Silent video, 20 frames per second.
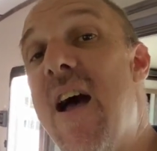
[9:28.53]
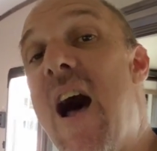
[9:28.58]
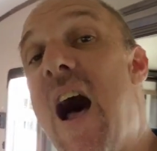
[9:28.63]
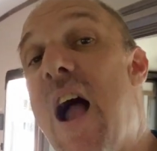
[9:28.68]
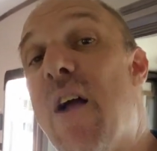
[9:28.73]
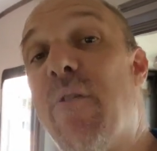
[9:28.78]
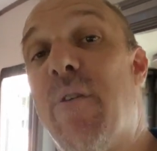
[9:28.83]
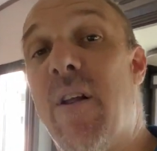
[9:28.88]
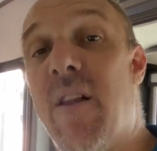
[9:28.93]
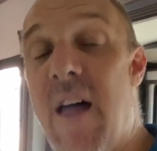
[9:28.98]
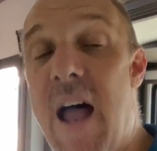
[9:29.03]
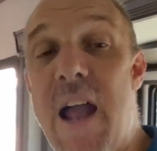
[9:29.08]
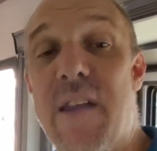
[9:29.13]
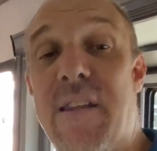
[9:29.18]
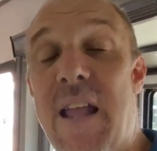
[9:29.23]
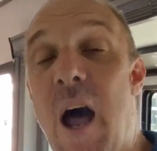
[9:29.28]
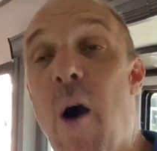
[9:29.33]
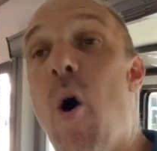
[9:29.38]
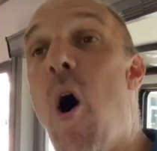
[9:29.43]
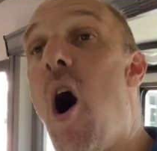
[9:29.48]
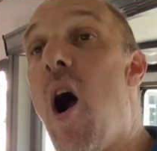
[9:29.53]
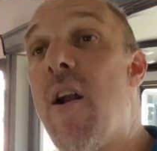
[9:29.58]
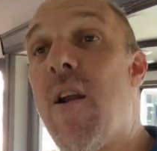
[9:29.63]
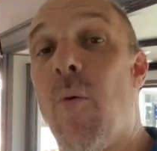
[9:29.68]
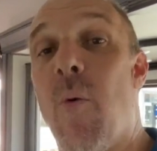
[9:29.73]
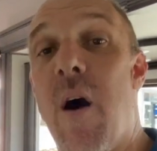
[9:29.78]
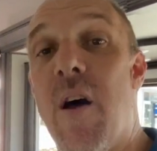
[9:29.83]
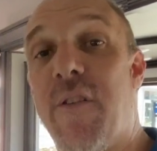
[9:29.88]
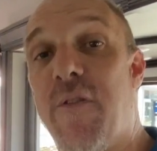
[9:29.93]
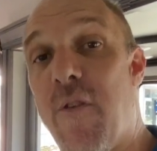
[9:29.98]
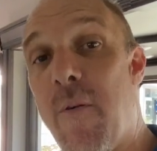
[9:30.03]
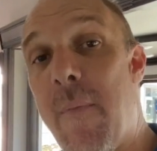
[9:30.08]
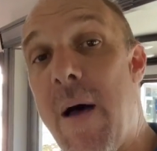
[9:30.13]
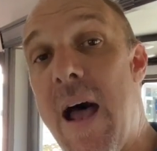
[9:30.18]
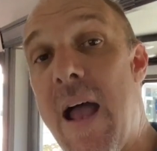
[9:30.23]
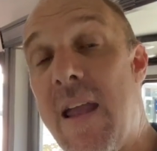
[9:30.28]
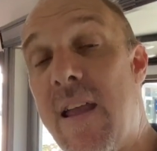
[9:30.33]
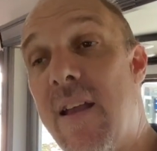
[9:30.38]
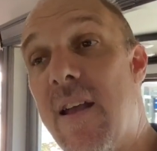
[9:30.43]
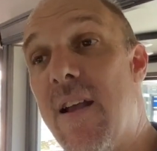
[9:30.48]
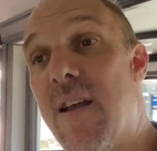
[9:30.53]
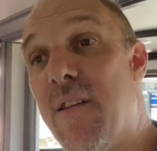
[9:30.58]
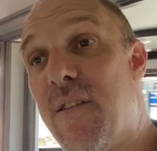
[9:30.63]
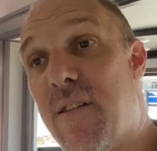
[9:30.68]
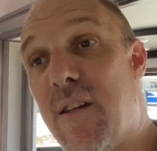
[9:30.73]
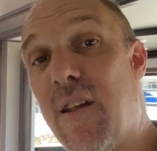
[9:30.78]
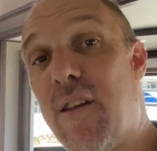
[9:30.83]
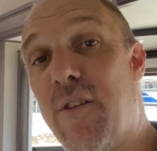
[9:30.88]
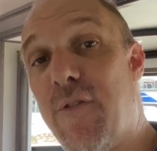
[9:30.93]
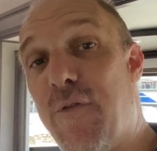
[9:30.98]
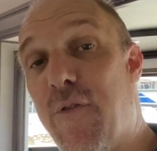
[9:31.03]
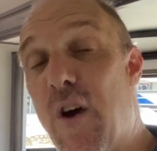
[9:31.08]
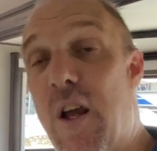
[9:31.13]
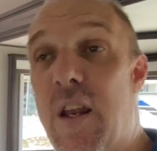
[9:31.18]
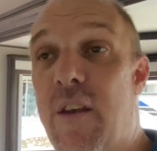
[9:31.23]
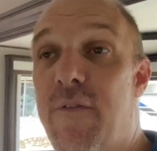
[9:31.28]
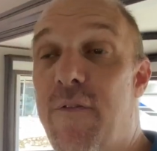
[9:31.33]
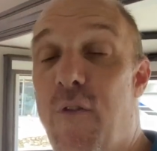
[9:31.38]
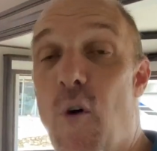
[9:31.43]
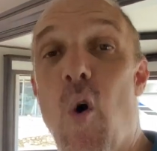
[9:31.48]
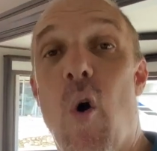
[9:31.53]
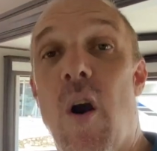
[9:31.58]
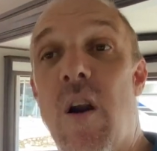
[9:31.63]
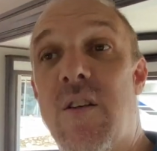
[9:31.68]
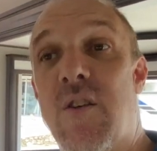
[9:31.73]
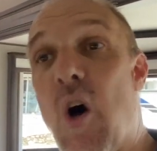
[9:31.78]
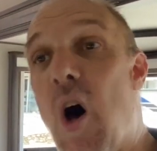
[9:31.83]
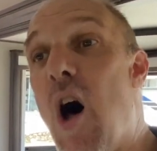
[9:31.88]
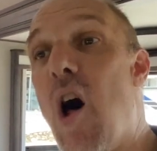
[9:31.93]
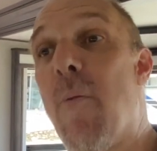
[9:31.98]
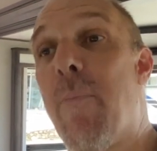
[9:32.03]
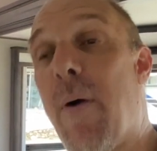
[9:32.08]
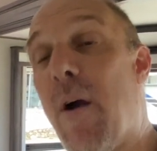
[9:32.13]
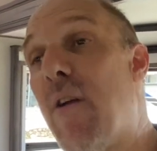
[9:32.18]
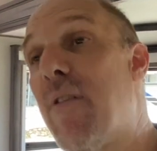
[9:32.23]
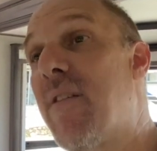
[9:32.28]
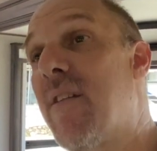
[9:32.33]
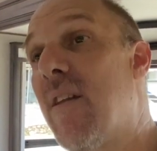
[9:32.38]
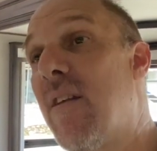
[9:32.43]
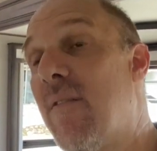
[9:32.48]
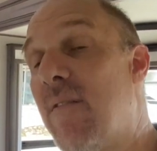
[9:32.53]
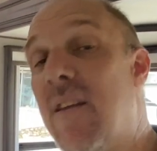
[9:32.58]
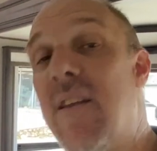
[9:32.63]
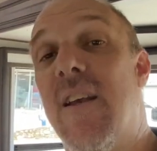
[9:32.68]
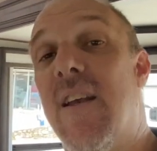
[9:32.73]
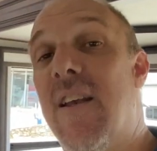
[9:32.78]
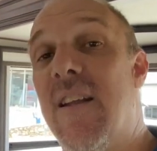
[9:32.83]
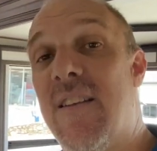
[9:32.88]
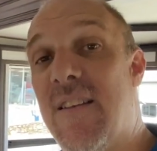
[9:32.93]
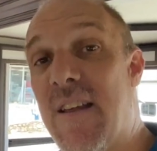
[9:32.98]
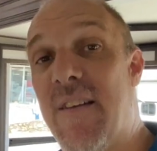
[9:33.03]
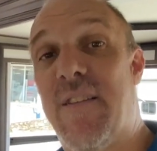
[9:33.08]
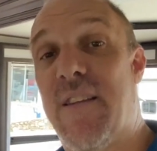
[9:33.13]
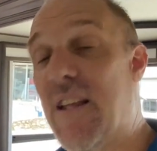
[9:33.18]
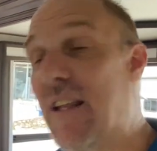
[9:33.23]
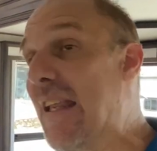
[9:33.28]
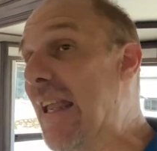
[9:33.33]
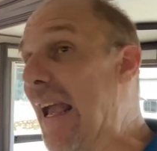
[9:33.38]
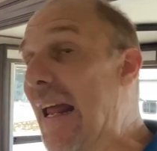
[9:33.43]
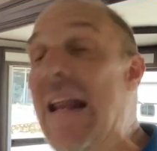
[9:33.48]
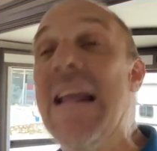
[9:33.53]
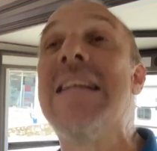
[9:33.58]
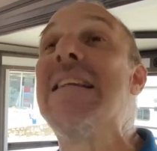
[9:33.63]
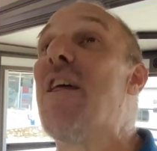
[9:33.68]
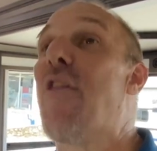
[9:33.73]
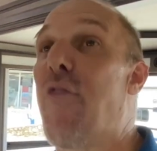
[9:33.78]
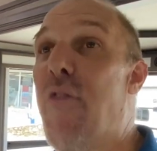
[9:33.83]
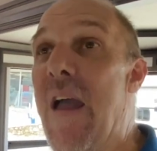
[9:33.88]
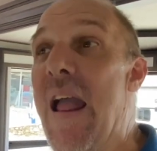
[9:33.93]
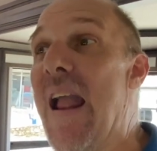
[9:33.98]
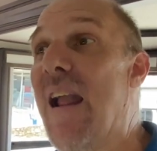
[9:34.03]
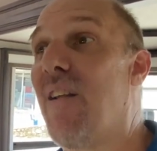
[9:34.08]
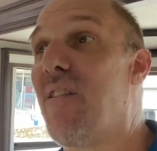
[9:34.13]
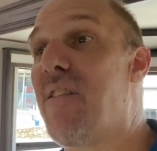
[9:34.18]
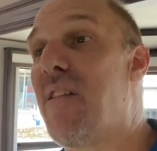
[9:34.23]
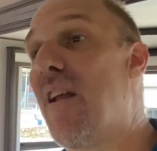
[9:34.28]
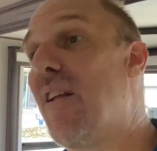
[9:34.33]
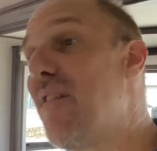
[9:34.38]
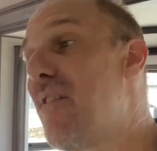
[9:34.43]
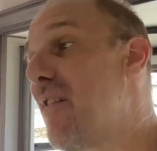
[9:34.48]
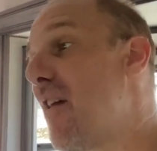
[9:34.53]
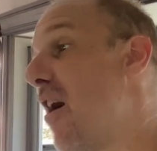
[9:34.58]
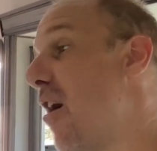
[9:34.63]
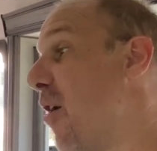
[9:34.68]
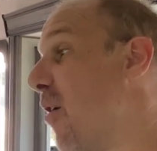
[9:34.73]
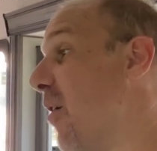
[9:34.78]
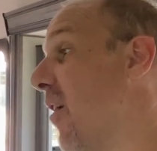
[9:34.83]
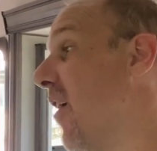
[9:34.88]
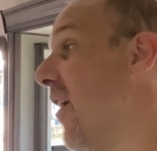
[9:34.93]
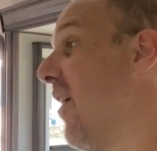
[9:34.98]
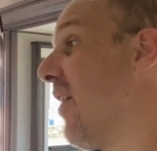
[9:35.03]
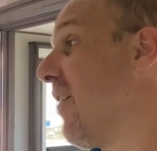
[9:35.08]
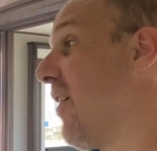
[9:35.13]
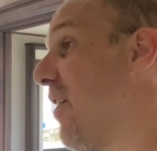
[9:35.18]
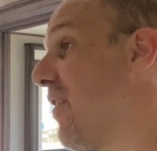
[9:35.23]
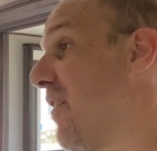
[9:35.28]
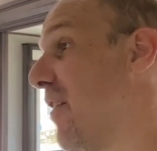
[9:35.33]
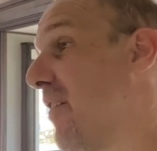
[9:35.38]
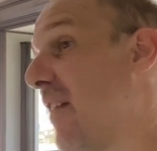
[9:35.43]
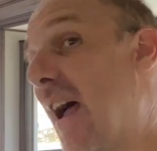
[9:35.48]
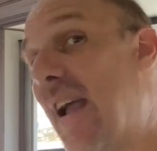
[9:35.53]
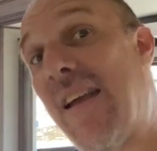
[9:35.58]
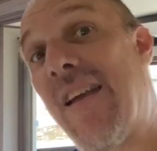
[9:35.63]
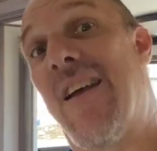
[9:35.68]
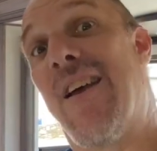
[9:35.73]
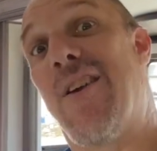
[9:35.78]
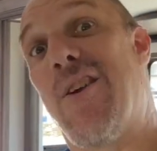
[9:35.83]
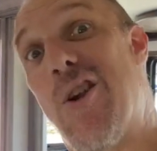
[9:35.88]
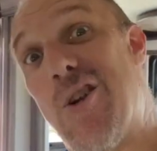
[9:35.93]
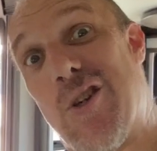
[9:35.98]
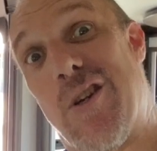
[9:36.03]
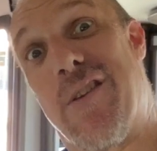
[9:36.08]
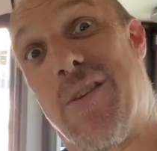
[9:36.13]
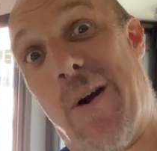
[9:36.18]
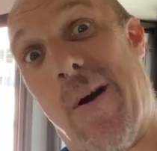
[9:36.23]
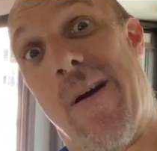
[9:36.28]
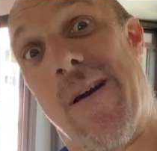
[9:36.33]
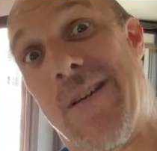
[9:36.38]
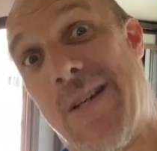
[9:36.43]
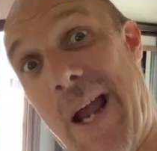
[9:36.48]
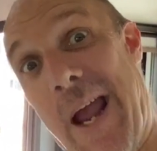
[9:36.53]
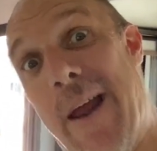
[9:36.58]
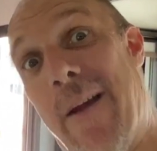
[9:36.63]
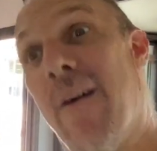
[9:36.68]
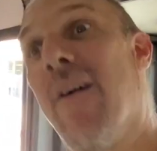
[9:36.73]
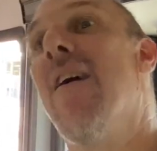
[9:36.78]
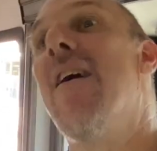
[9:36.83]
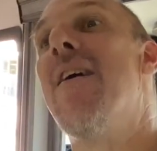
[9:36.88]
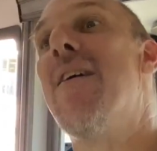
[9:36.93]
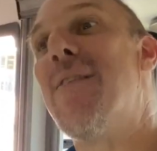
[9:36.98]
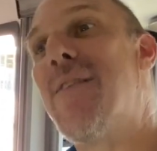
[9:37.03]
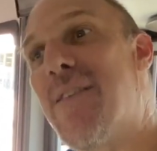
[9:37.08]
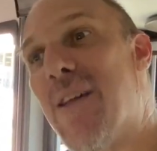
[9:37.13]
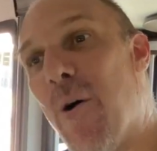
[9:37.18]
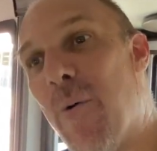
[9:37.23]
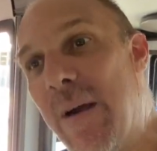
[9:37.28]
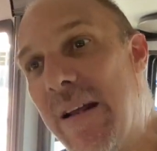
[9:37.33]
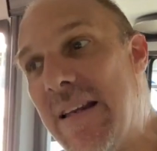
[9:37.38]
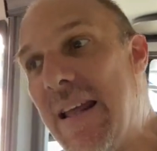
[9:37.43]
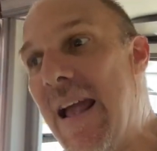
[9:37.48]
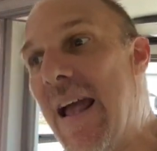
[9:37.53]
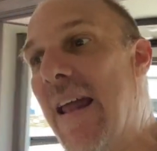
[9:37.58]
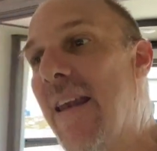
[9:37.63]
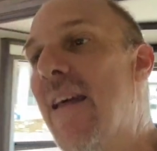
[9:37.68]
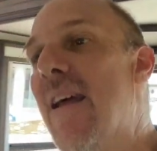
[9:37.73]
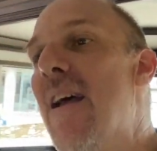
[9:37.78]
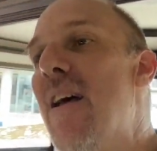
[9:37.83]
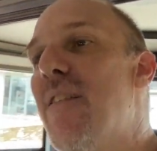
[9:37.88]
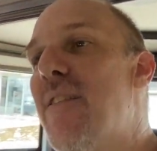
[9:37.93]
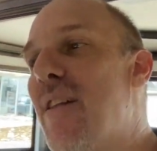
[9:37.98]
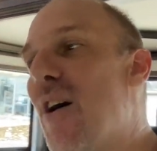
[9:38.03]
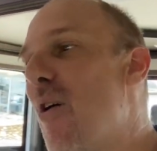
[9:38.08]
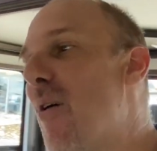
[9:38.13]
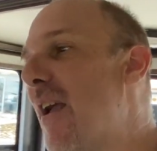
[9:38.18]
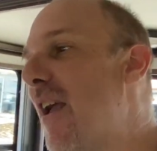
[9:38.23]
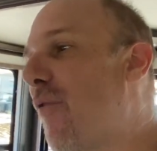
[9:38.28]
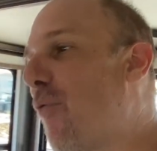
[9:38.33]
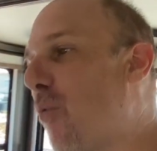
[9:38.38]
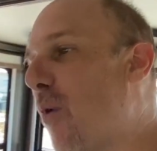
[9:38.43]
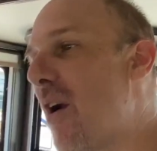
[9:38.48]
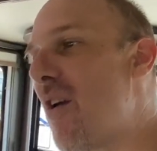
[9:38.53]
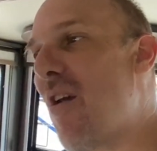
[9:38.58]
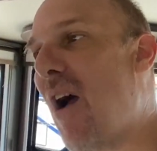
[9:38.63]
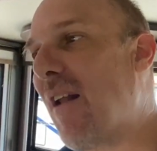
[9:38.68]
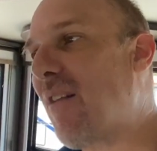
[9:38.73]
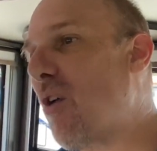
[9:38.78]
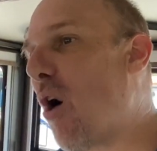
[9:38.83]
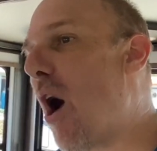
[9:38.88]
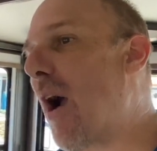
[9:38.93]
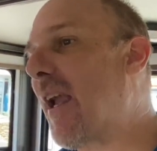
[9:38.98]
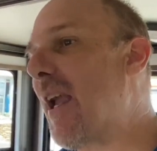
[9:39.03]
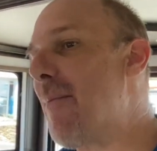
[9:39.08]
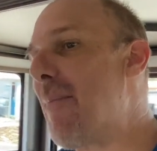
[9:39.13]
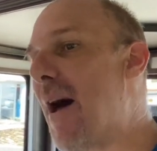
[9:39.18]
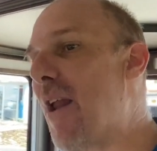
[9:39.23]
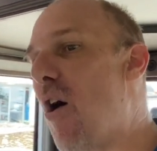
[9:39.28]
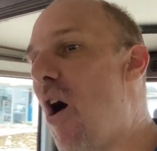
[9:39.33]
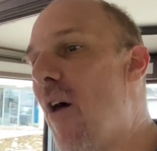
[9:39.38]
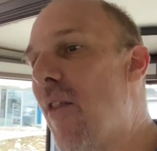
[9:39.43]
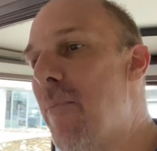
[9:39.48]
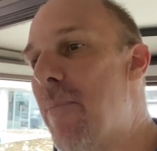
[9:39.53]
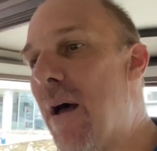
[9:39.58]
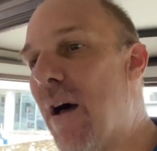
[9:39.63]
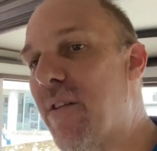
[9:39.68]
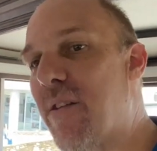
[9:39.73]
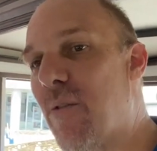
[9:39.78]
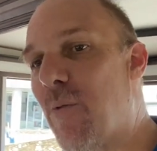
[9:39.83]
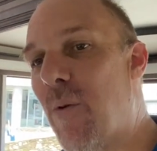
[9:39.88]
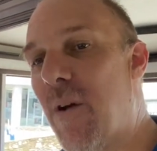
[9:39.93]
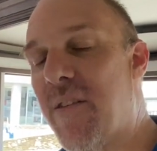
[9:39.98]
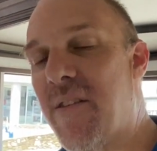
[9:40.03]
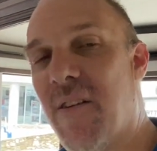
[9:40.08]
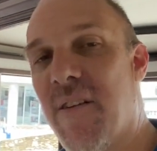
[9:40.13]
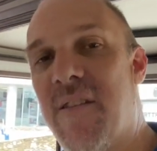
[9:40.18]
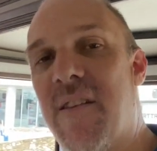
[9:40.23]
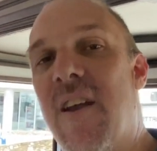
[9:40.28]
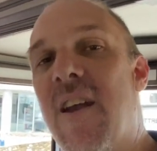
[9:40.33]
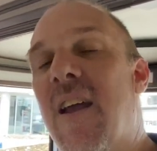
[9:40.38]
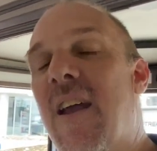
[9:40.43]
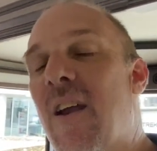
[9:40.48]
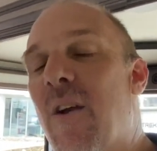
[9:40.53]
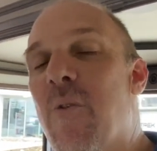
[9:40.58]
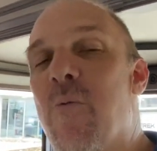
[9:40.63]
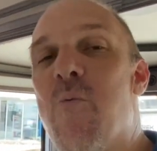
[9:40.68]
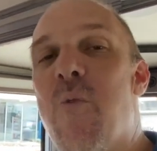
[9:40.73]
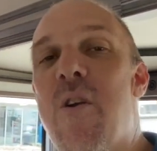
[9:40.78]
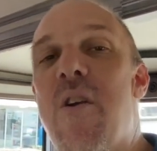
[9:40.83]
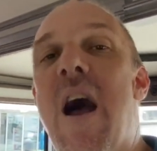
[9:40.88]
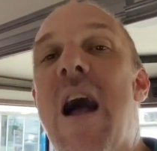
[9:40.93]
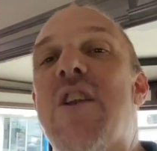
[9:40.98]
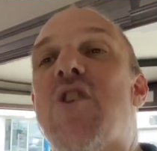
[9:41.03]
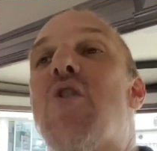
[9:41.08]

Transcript: I realized how hard it was for my six foot four tall person to, to get into things. And so Lisa's like, you should start a channel. So we did. So if we're not talking about all the bells and whistles, we're not